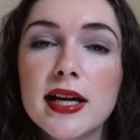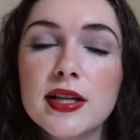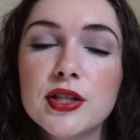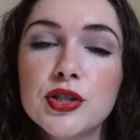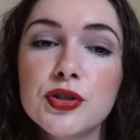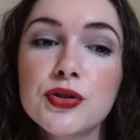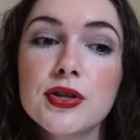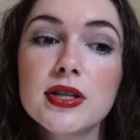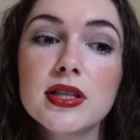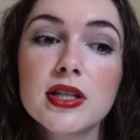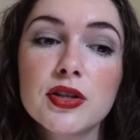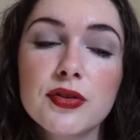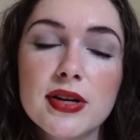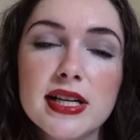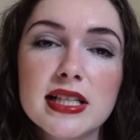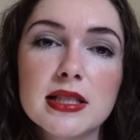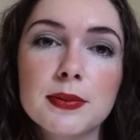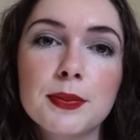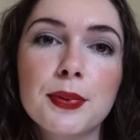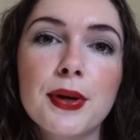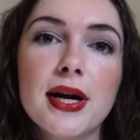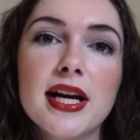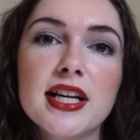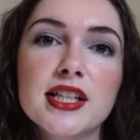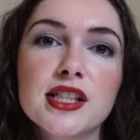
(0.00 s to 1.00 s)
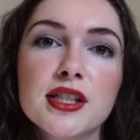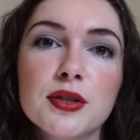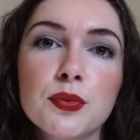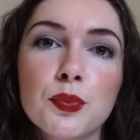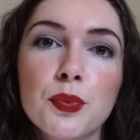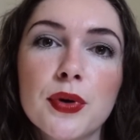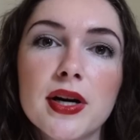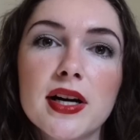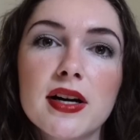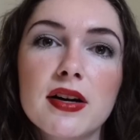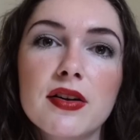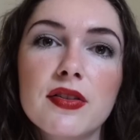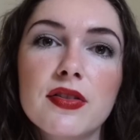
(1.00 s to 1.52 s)
during the Great Depression,
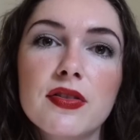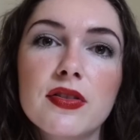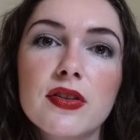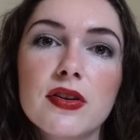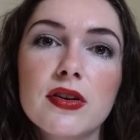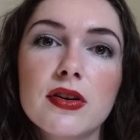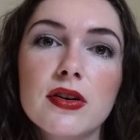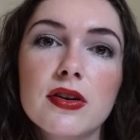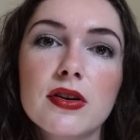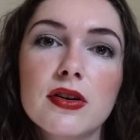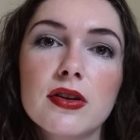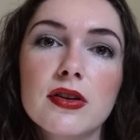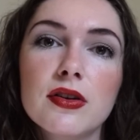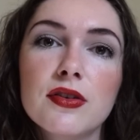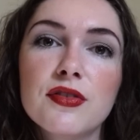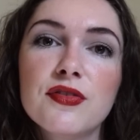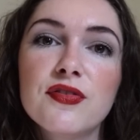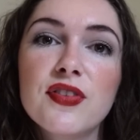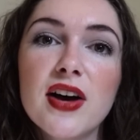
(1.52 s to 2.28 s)
where the